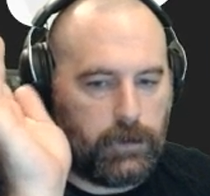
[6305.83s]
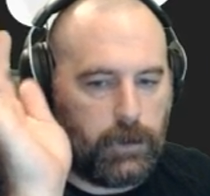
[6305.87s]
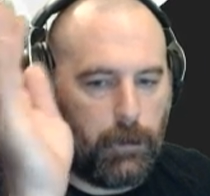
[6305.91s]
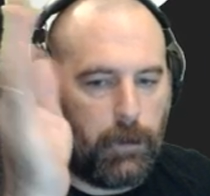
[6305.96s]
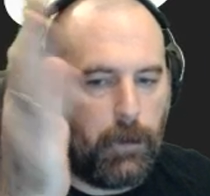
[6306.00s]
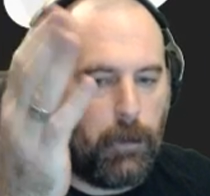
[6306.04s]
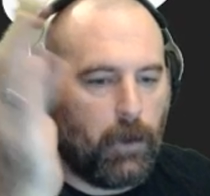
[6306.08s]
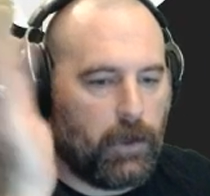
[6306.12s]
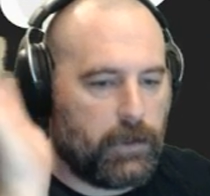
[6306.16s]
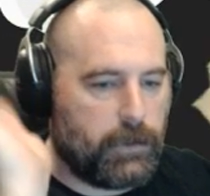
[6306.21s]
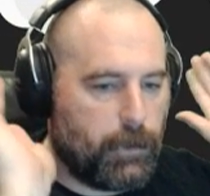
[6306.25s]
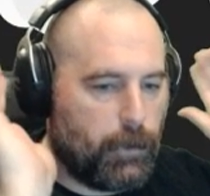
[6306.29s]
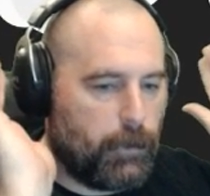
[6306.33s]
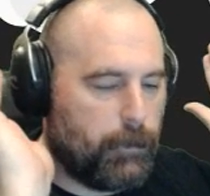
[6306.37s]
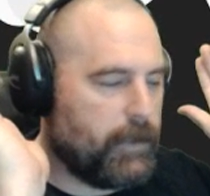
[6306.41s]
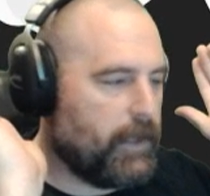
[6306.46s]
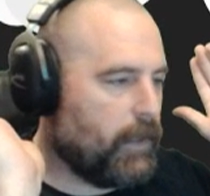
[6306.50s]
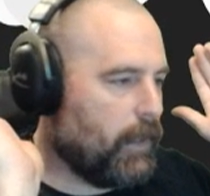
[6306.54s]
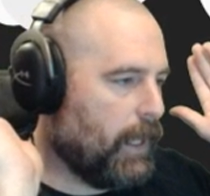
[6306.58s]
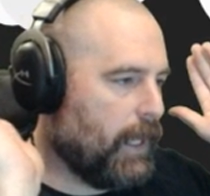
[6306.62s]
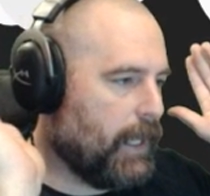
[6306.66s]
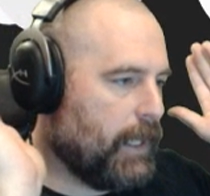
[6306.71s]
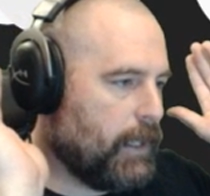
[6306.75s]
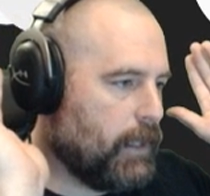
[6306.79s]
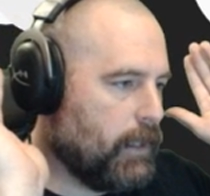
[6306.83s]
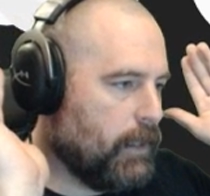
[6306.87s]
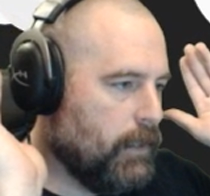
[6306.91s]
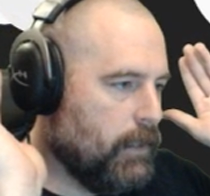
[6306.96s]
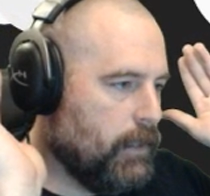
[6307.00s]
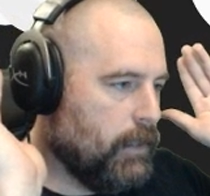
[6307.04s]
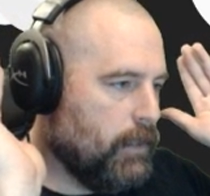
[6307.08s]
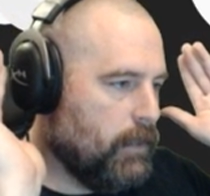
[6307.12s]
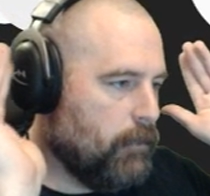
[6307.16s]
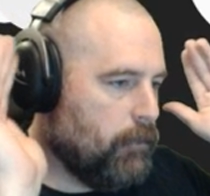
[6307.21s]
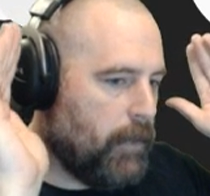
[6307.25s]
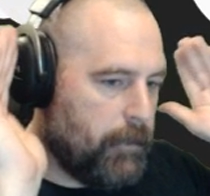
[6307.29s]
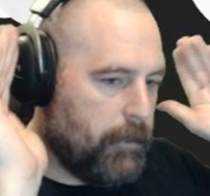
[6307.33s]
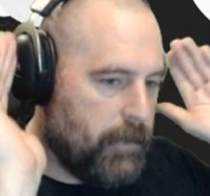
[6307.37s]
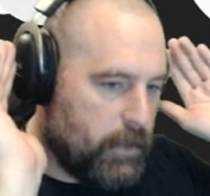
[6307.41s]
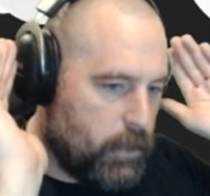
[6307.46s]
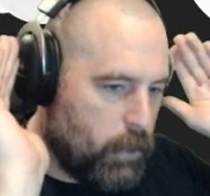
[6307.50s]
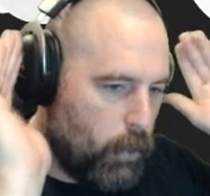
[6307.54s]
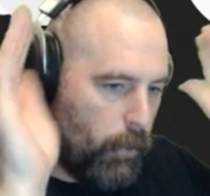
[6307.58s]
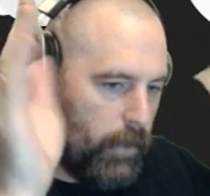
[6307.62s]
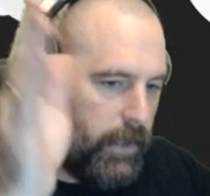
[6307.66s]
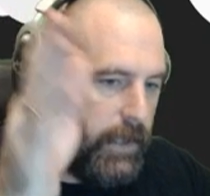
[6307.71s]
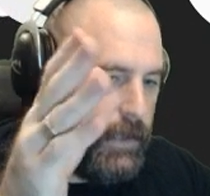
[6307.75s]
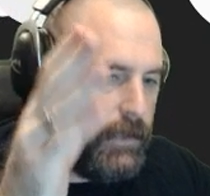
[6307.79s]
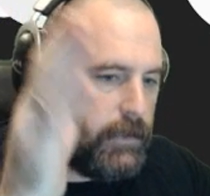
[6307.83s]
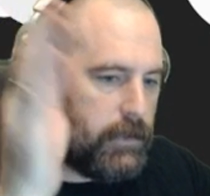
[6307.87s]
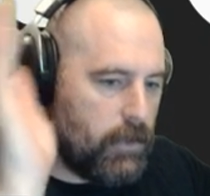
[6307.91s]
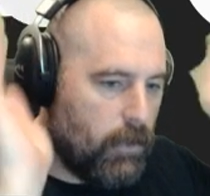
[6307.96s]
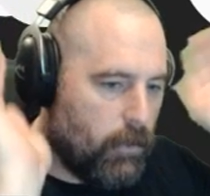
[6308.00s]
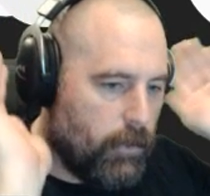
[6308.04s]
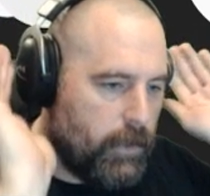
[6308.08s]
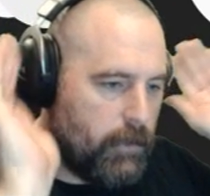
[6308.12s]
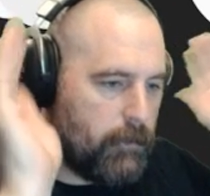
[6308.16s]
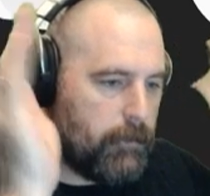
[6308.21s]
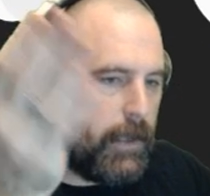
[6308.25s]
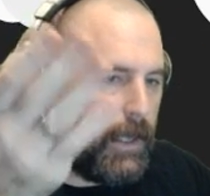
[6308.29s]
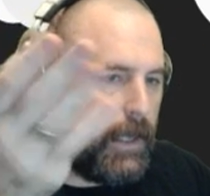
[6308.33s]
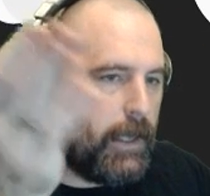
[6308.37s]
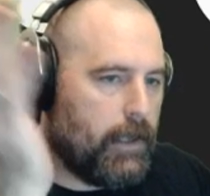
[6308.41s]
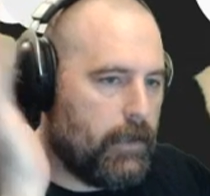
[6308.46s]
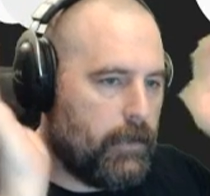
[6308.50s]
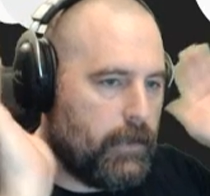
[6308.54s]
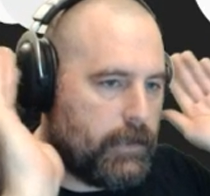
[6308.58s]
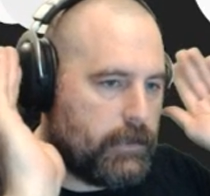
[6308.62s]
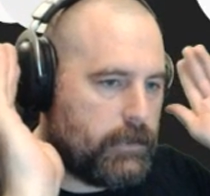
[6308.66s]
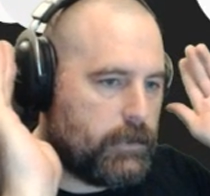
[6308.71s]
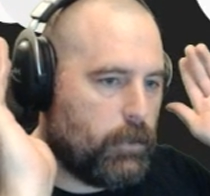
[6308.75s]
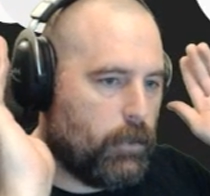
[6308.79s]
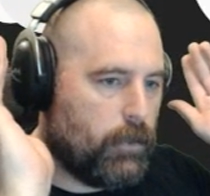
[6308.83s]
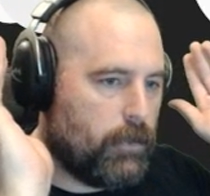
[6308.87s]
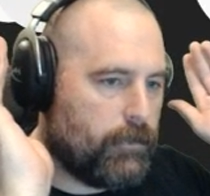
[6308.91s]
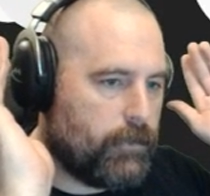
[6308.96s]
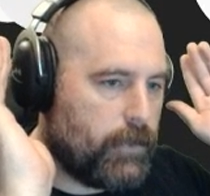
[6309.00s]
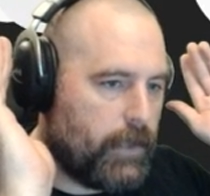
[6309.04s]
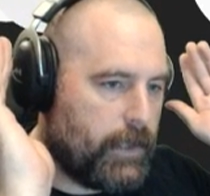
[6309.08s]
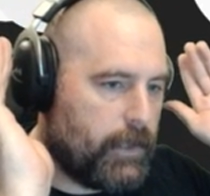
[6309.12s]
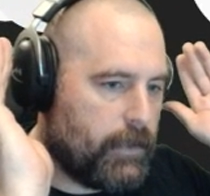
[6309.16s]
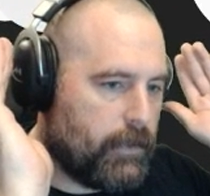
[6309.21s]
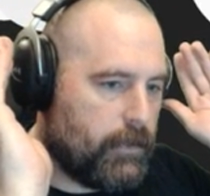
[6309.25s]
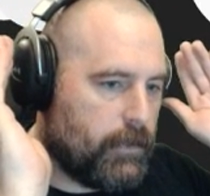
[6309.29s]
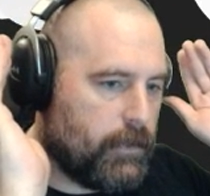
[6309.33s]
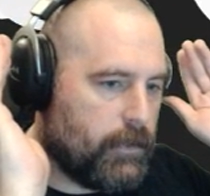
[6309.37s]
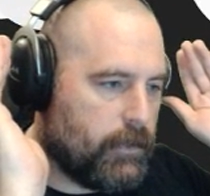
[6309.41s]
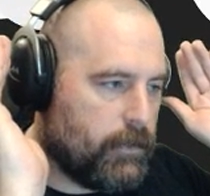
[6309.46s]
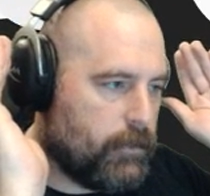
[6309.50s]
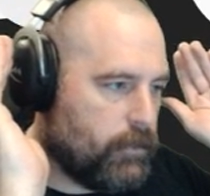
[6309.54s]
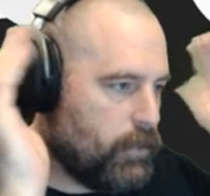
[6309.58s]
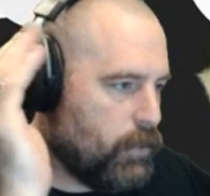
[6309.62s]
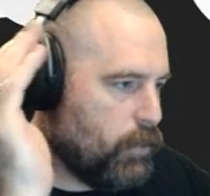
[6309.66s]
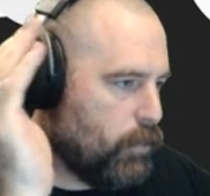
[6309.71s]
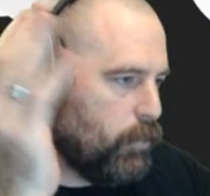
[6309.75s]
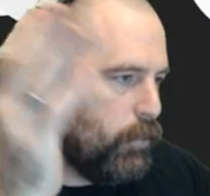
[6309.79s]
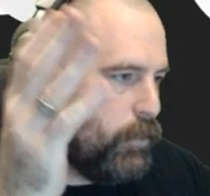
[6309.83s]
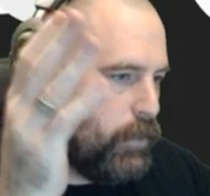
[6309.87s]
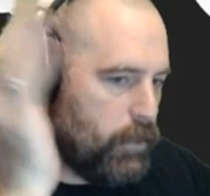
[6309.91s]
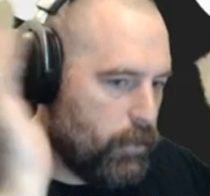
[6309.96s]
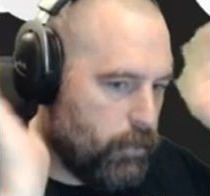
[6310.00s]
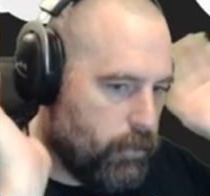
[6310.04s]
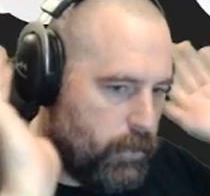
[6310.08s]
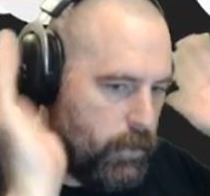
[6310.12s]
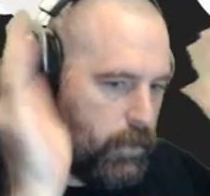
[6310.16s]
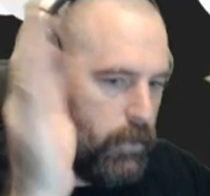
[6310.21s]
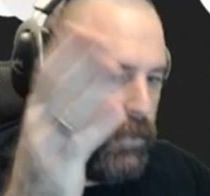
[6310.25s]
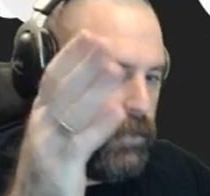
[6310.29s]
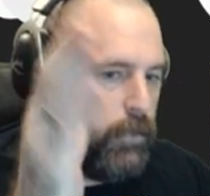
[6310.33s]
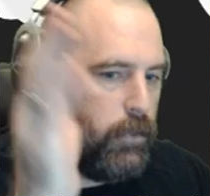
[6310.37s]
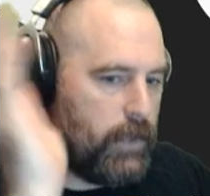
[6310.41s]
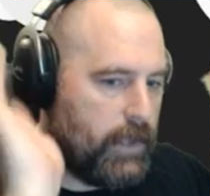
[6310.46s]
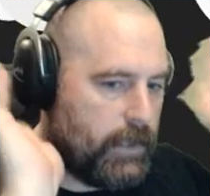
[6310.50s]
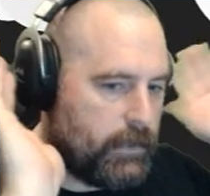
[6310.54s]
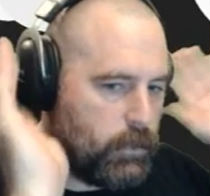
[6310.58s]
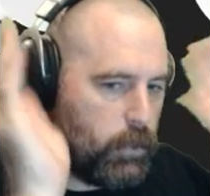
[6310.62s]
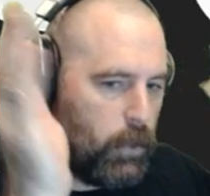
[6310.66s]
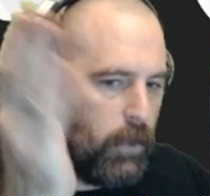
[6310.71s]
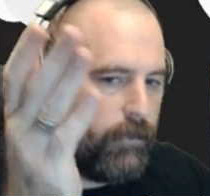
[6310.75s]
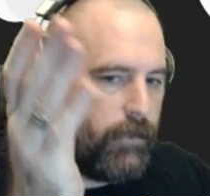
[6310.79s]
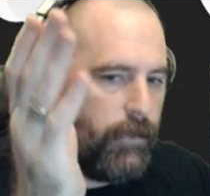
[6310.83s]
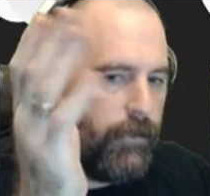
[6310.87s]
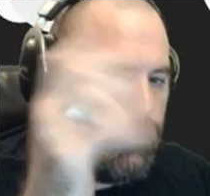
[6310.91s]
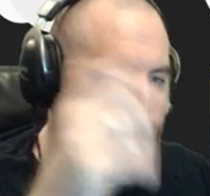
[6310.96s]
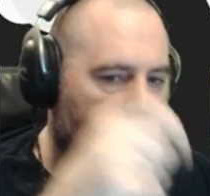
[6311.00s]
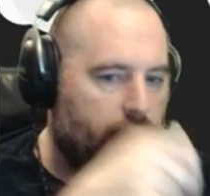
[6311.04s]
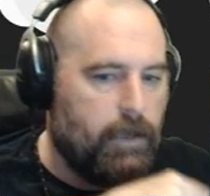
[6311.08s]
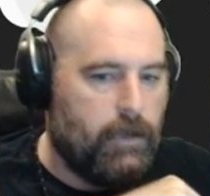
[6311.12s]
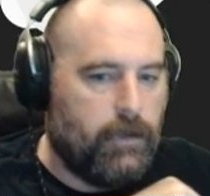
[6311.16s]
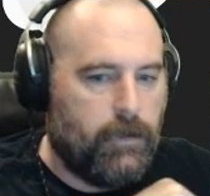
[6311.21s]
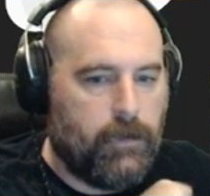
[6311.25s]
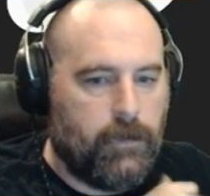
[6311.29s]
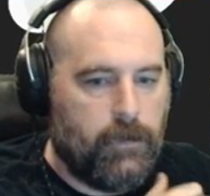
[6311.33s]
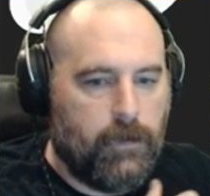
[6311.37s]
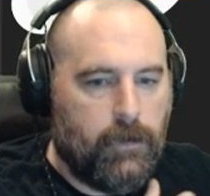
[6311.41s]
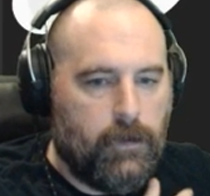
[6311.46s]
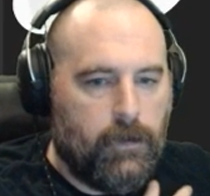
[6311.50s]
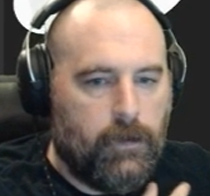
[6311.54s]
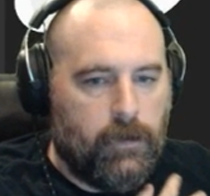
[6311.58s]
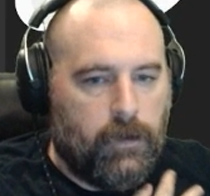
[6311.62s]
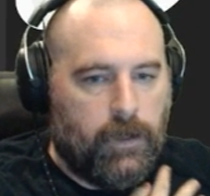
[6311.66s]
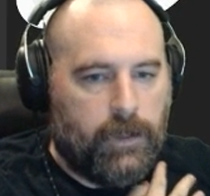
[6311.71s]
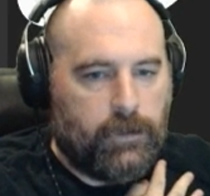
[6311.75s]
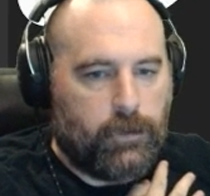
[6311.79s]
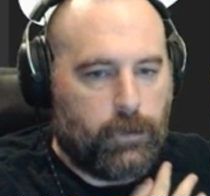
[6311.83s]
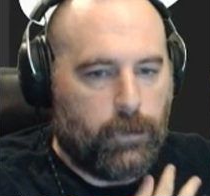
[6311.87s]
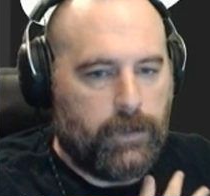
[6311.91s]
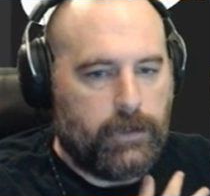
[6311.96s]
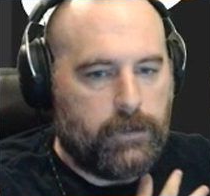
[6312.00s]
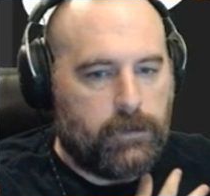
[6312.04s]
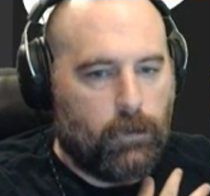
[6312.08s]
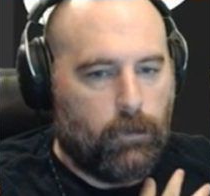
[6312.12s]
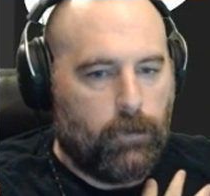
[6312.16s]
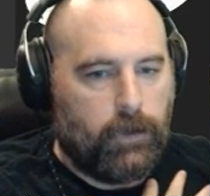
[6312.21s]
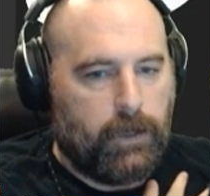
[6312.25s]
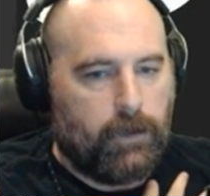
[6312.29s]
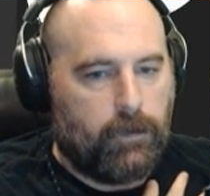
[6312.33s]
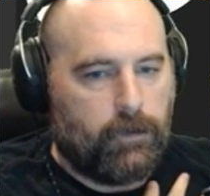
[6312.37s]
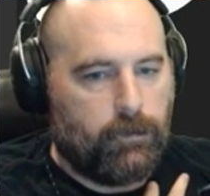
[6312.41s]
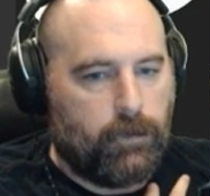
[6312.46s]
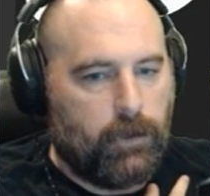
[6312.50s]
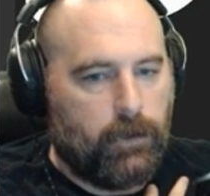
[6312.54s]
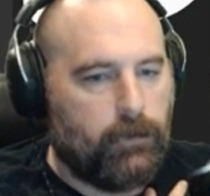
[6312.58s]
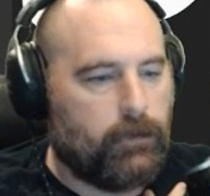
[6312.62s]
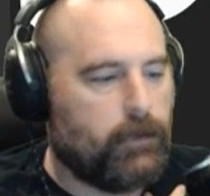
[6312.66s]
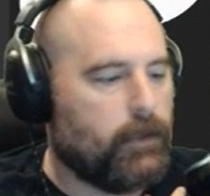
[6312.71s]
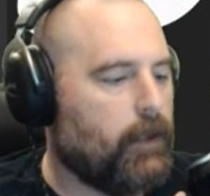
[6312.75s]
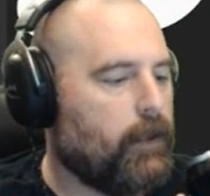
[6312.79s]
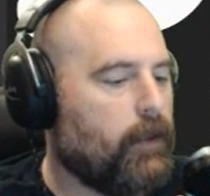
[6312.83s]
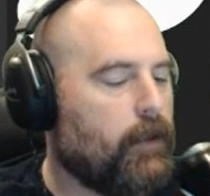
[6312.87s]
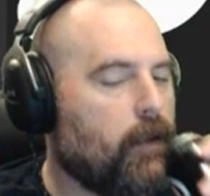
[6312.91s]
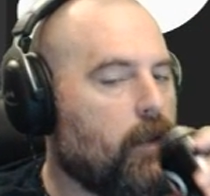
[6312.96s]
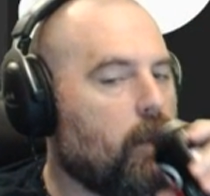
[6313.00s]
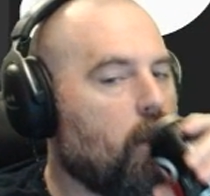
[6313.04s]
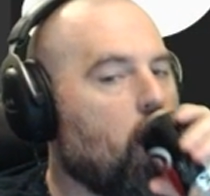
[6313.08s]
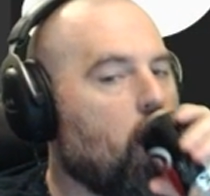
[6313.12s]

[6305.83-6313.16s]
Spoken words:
Do we want there to be like maybe trees going by? That's sort of like a that sort of effect? Like trees going down the road thing?